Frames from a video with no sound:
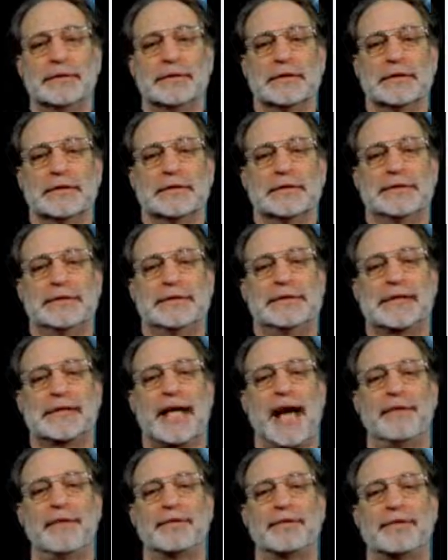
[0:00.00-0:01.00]
It's kind
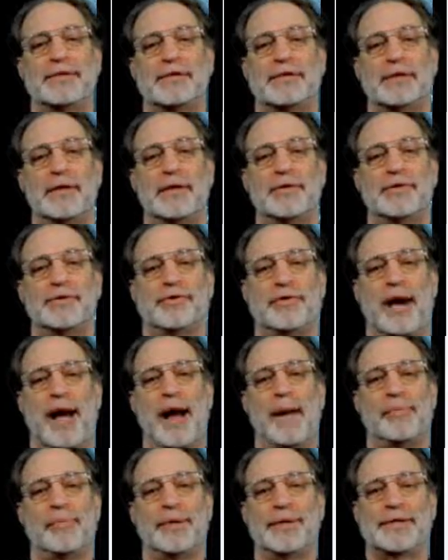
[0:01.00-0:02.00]
of a slow drop,
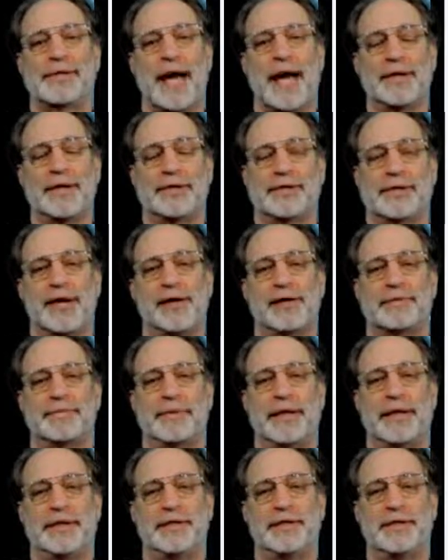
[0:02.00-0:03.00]
which kind of scares me
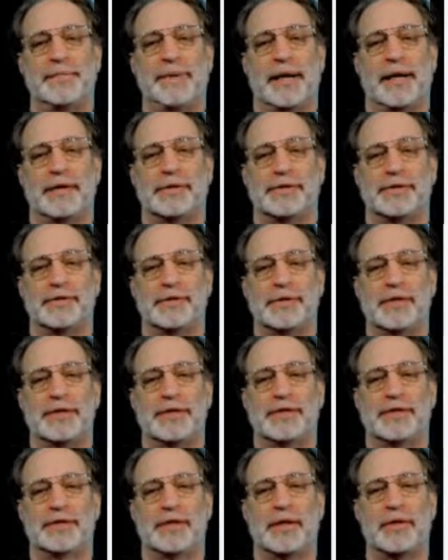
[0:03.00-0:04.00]
too, because usually
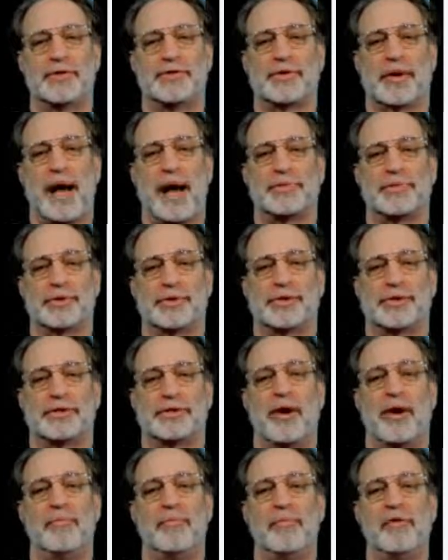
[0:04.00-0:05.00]
slow drops or slow
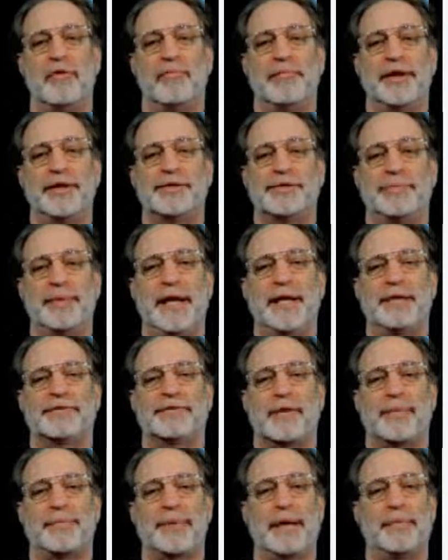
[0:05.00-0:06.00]
movements mean
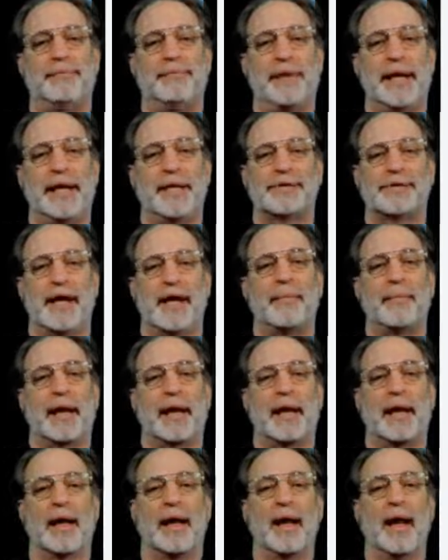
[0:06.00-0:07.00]
something big is coming.
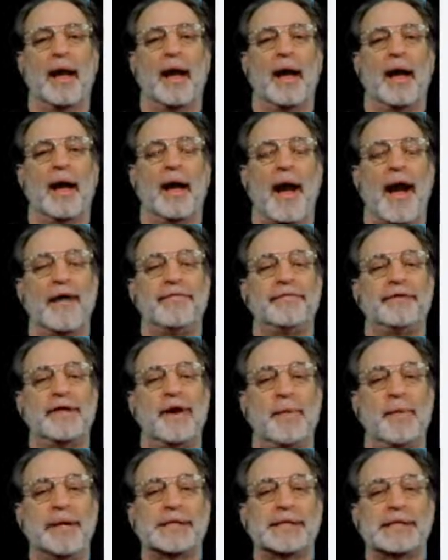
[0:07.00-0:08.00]
I've
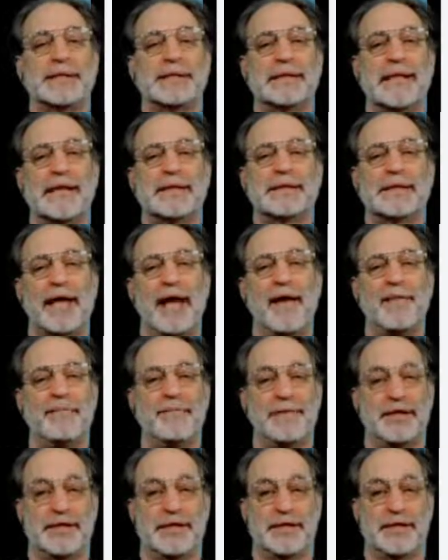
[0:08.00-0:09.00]
noticed less
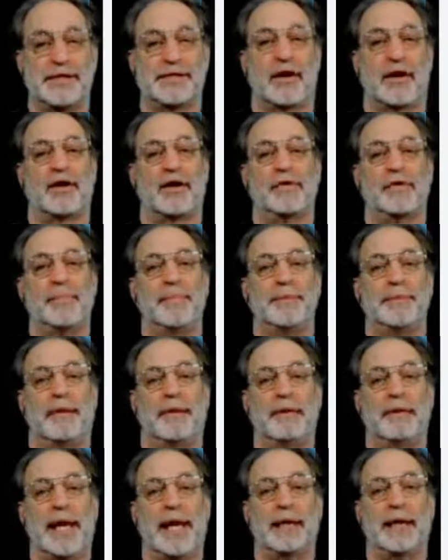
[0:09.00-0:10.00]
emphasis on crypto
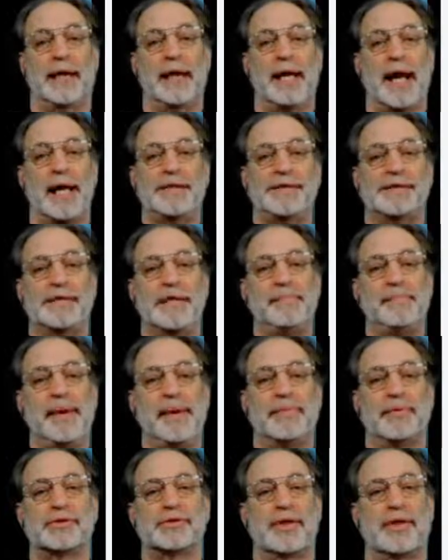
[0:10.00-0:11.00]
lately. I see people
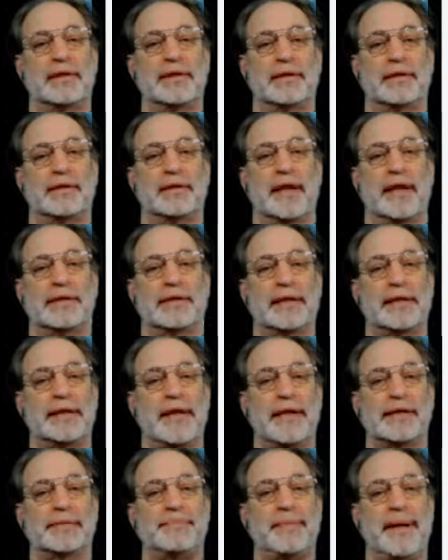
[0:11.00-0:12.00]
starting to look at the
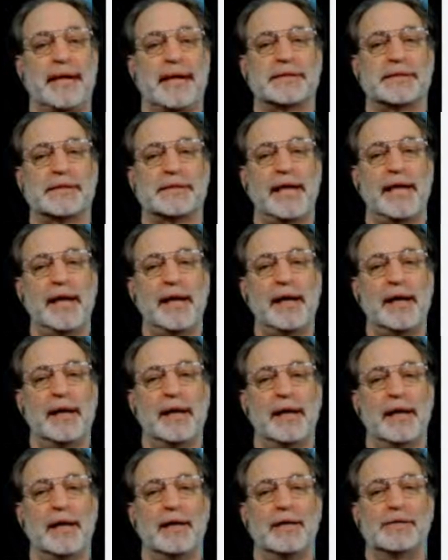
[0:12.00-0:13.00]
next best thing,
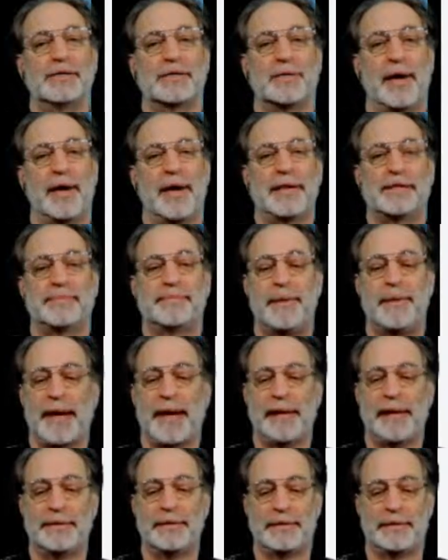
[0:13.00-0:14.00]
so I
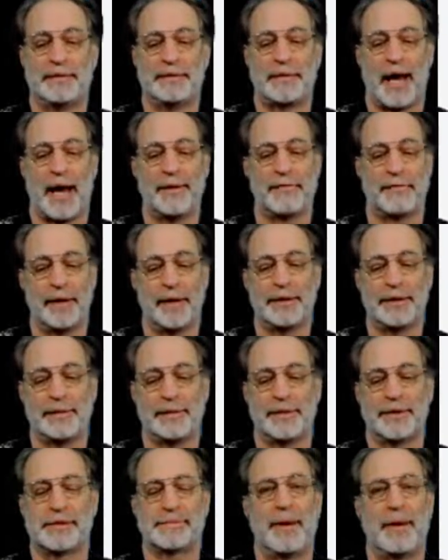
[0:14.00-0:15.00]
really do
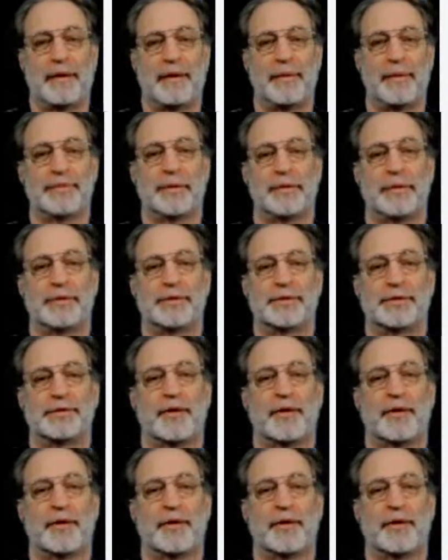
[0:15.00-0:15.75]
expect crypto to start to